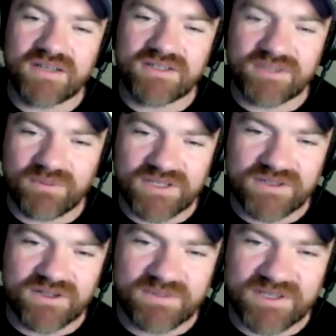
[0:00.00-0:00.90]
So West
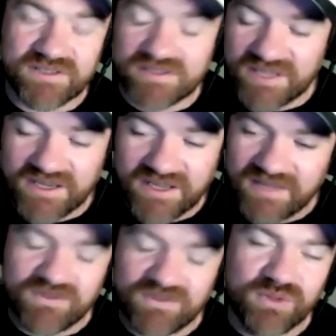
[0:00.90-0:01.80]
Coast basically said,
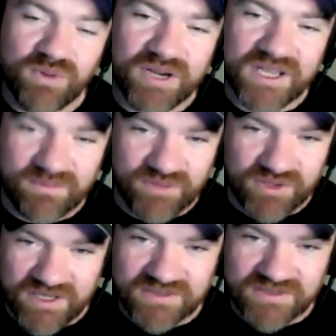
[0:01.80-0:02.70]
if you want him, you
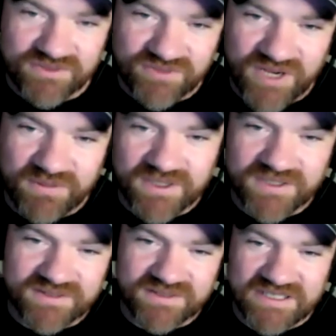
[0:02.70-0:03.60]
need to trade with
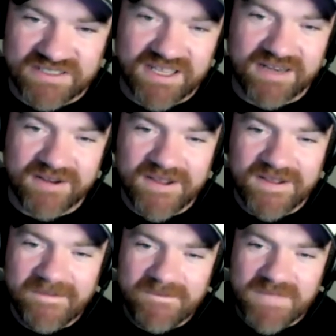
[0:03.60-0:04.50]
us instead.
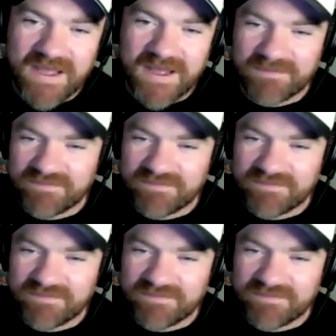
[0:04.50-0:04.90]
So that